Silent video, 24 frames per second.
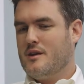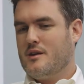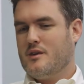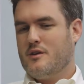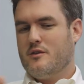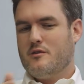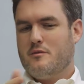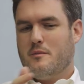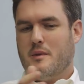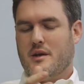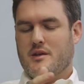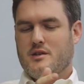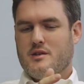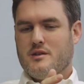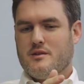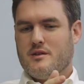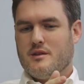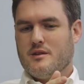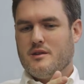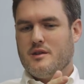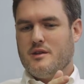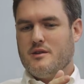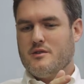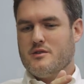You've mentioned
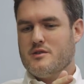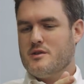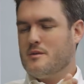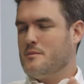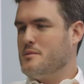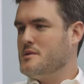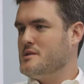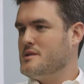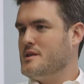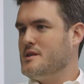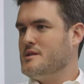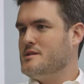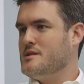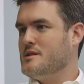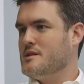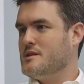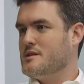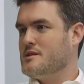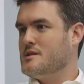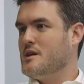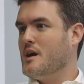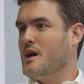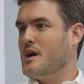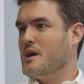that leadership is easy
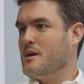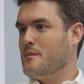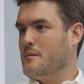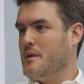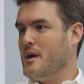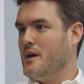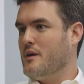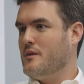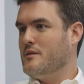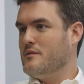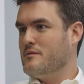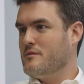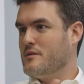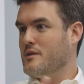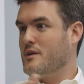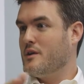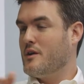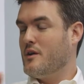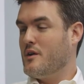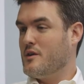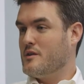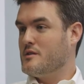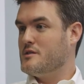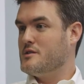to talk about and
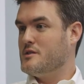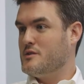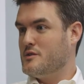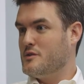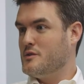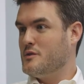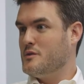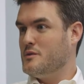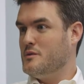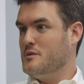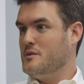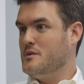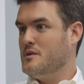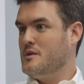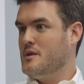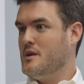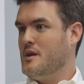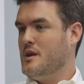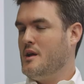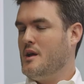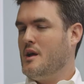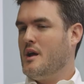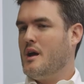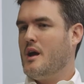very hard to do.
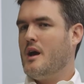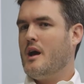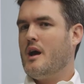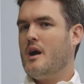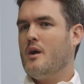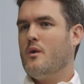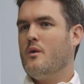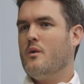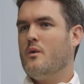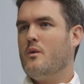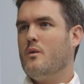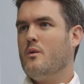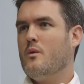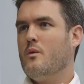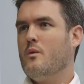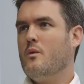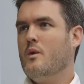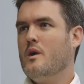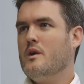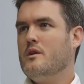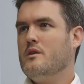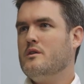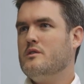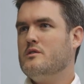
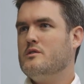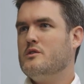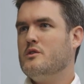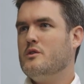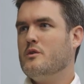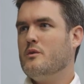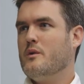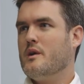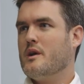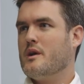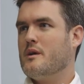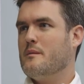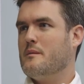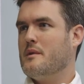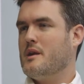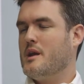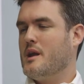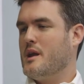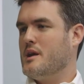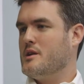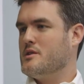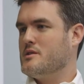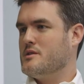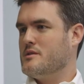What is your
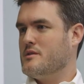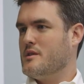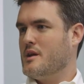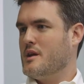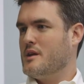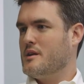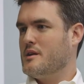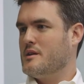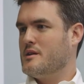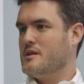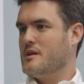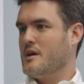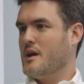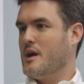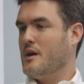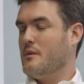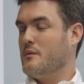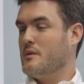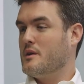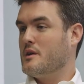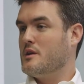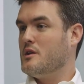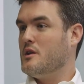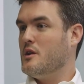recommendation then to how
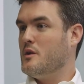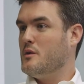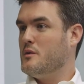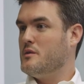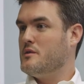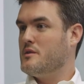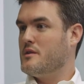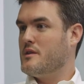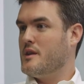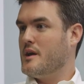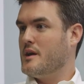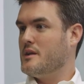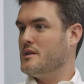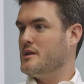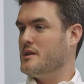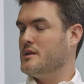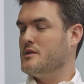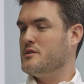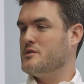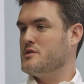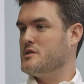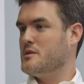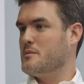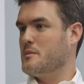we close that
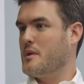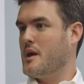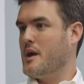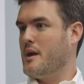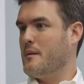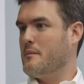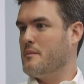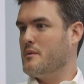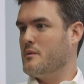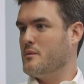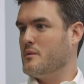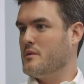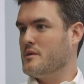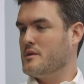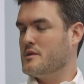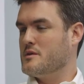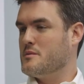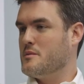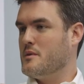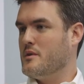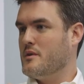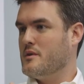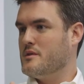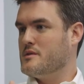leadership gap that we're
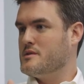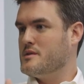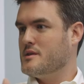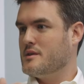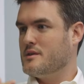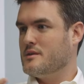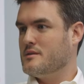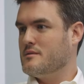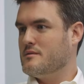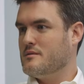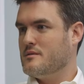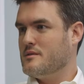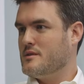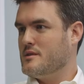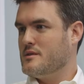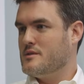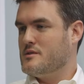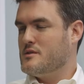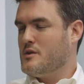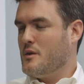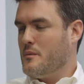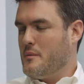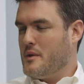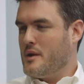experiencing in
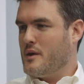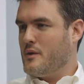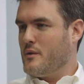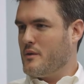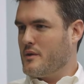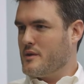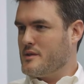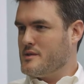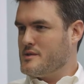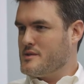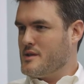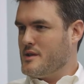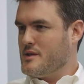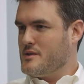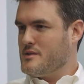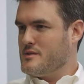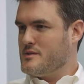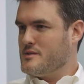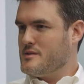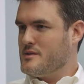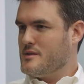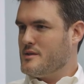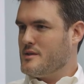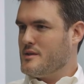so many
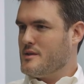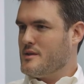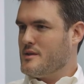organizations?